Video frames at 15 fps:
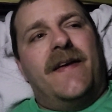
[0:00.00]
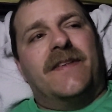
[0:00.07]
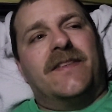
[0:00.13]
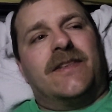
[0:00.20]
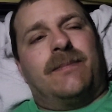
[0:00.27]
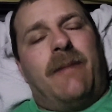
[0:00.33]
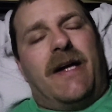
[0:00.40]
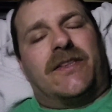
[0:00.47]

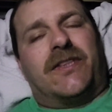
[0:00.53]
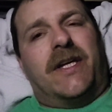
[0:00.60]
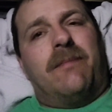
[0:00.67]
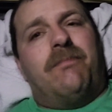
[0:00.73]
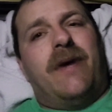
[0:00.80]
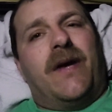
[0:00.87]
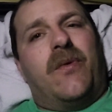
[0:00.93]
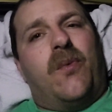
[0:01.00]
especially
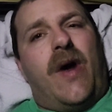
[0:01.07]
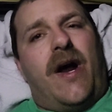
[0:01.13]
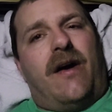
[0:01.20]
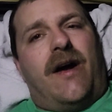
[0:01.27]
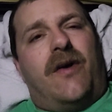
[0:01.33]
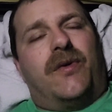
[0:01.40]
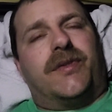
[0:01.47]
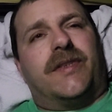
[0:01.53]
big
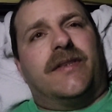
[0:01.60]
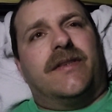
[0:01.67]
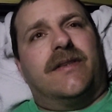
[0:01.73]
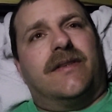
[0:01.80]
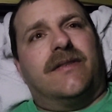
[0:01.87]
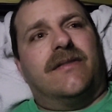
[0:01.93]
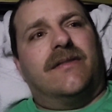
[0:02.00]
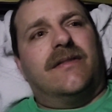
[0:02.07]

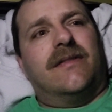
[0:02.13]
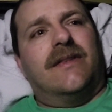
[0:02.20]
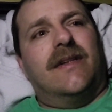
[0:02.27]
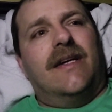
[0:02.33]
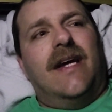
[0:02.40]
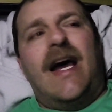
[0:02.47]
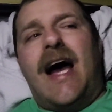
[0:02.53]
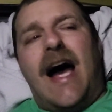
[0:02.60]
warehouses,
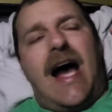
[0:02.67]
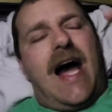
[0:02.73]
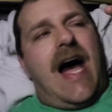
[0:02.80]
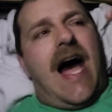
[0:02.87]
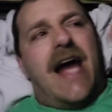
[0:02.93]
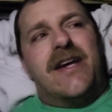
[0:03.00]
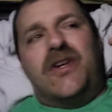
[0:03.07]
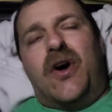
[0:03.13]

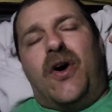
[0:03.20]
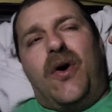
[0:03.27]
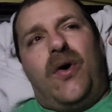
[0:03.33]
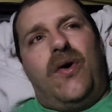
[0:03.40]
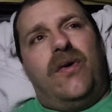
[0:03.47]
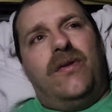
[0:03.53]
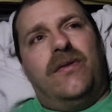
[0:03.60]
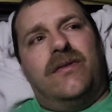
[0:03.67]
I
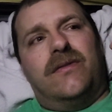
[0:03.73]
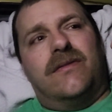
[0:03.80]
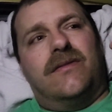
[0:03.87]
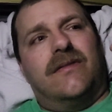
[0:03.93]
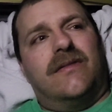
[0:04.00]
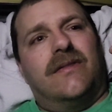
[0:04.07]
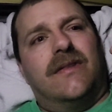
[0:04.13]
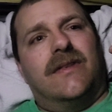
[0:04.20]
know
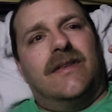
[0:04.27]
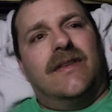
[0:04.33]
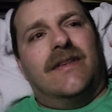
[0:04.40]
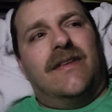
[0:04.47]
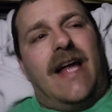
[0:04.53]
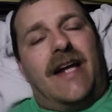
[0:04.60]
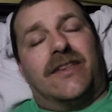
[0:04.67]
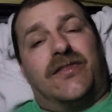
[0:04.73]

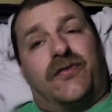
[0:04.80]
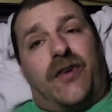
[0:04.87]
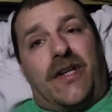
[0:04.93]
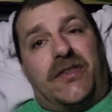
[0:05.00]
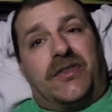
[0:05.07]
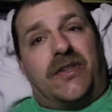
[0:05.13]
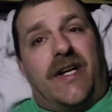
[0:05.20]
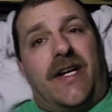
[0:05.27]
that it's
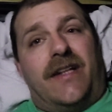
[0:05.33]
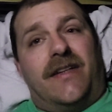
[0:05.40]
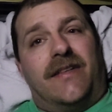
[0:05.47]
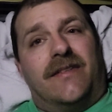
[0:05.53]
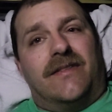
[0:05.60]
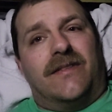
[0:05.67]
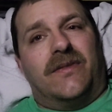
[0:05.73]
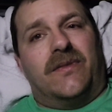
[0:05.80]

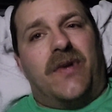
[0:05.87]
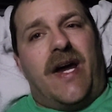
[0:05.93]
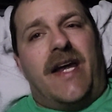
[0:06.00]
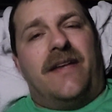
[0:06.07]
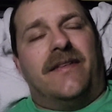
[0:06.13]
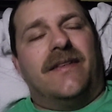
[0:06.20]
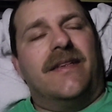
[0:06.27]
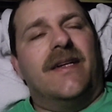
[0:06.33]
frustrating,
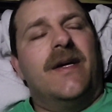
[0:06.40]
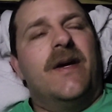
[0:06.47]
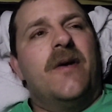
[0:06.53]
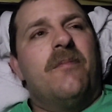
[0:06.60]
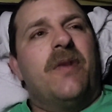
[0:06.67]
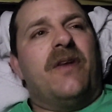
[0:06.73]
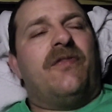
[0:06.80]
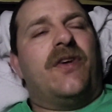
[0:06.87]
right?
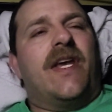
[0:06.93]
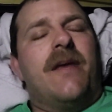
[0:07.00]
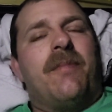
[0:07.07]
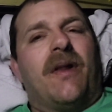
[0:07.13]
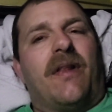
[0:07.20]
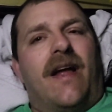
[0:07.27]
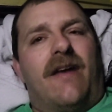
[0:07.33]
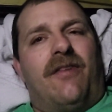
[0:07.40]
But if you keep
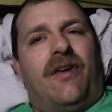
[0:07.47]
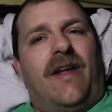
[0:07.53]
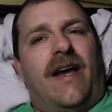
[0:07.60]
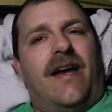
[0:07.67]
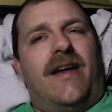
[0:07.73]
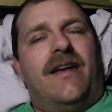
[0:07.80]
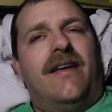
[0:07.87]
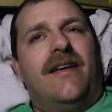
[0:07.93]
a level
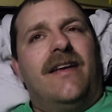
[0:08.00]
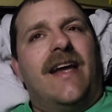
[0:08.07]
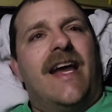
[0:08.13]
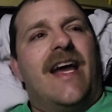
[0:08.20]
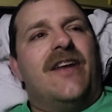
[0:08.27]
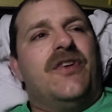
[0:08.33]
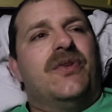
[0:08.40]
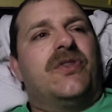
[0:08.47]
head
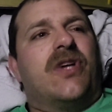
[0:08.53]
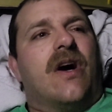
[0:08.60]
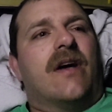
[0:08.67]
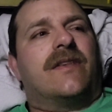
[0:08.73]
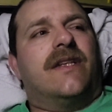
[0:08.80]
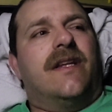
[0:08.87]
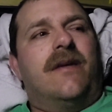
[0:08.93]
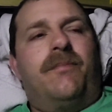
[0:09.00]
and you
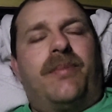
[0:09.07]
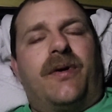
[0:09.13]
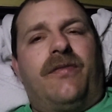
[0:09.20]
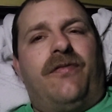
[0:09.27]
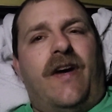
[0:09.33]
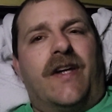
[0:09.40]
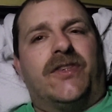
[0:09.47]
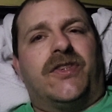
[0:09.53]
talk to them
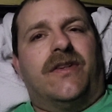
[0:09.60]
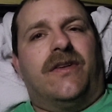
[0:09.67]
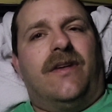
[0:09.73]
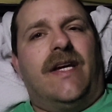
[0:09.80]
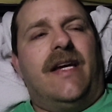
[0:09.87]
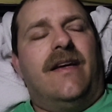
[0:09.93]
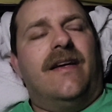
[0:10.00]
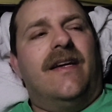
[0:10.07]

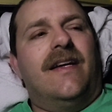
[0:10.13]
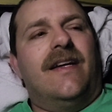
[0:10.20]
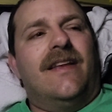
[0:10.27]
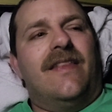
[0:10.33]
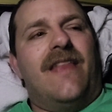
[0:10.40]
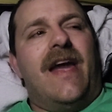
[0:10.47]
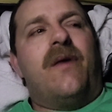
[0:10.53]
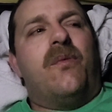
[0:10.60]
professionally,
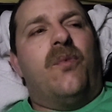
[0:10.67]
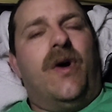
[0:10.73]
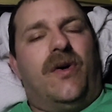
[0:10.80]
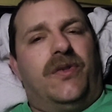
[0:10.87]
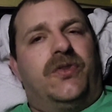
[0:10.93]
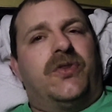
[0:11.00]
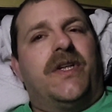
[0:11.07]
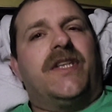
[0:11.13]
they
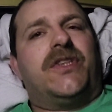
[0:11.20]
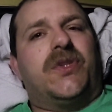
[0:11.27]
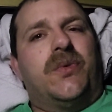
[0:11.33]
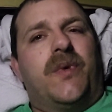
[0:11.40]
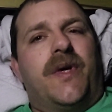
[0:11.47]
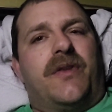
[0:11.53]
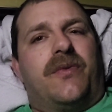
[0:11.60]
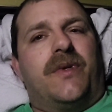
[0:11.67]
will treat you
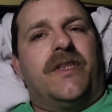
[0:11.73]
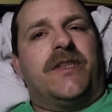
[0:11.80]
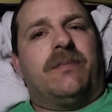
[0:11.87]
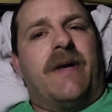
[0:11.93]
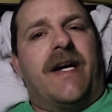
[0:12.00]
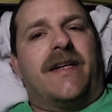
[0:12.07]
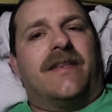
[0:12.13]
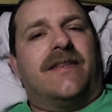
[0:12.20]
with
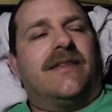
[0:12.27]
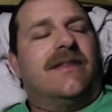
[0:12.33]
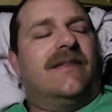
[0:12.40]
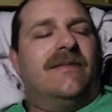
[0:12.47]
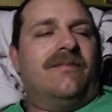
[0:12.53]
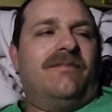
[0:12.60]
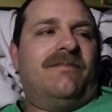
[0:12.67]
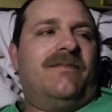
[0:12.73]
respect,
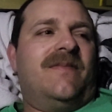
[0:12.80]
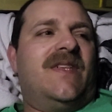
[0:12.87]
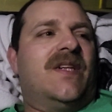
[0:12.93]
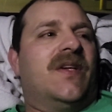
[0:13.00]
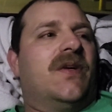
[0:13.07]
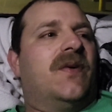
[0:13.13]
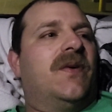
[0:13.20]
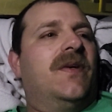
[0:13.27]

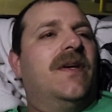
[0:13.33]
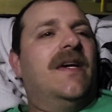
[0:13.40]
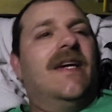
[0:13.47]
you know?